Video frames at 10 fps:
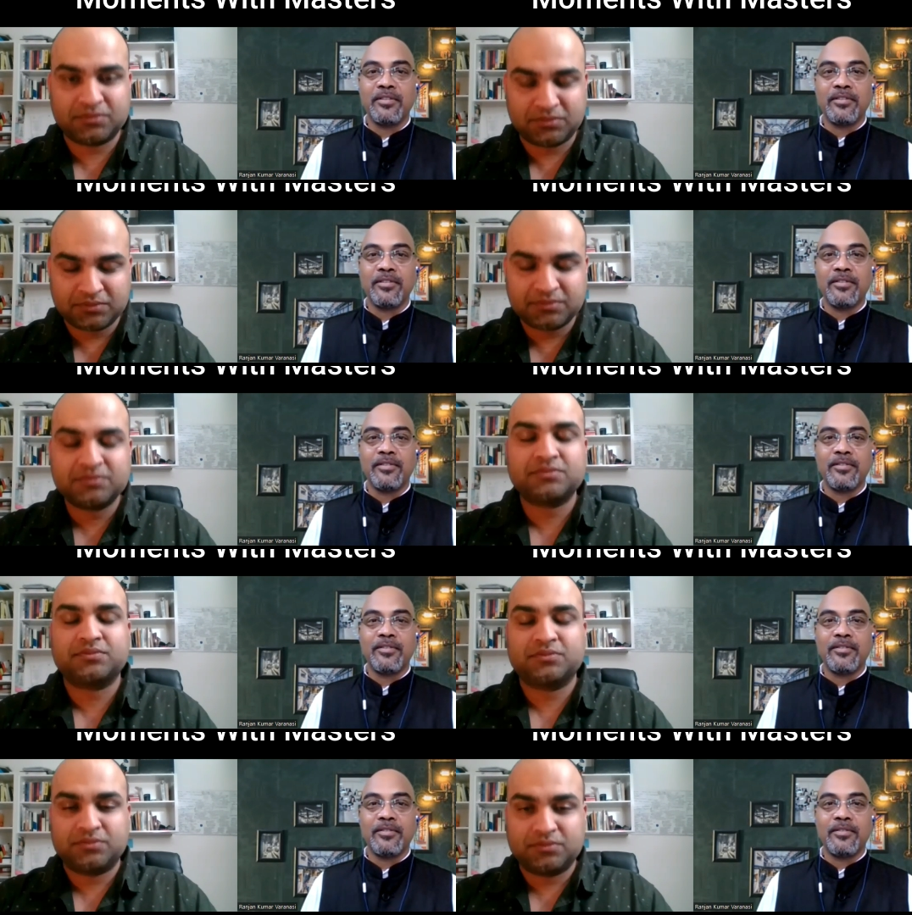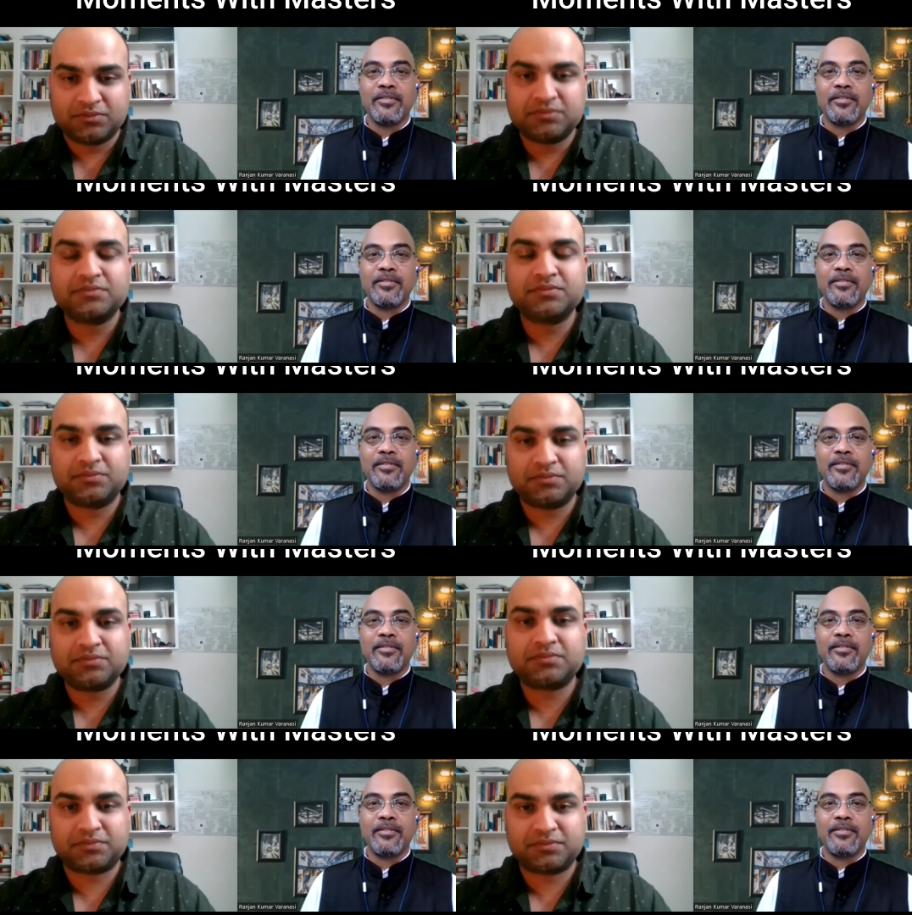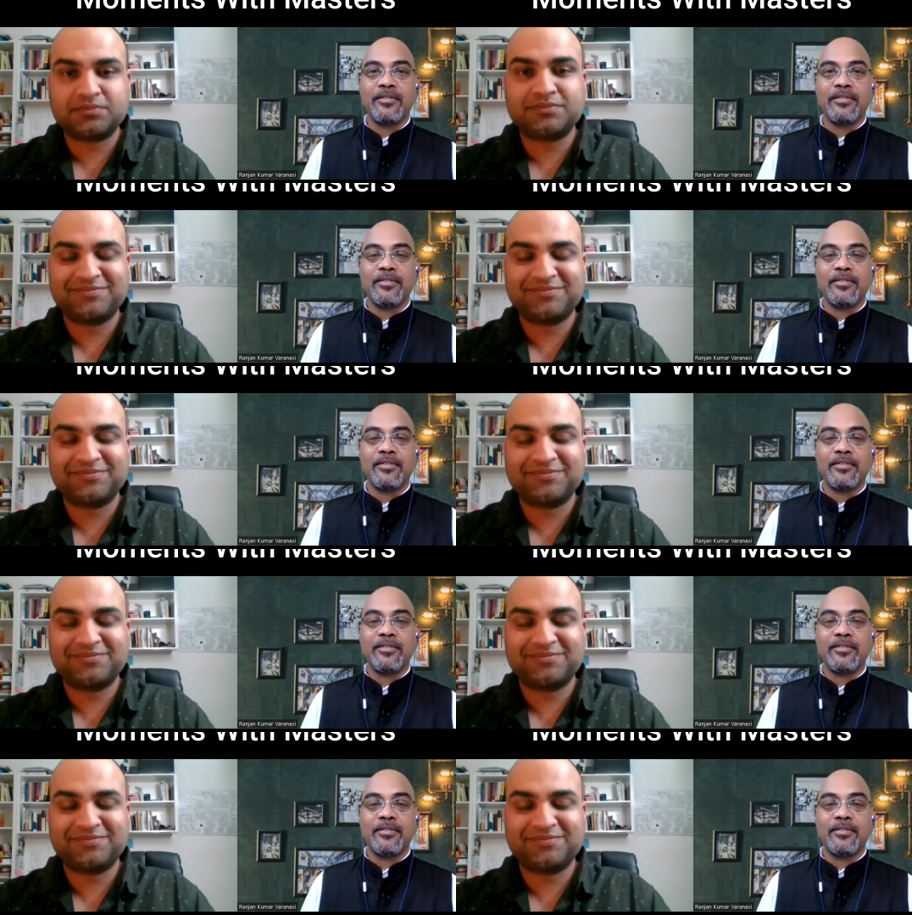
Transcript: No one is speaking in this clip.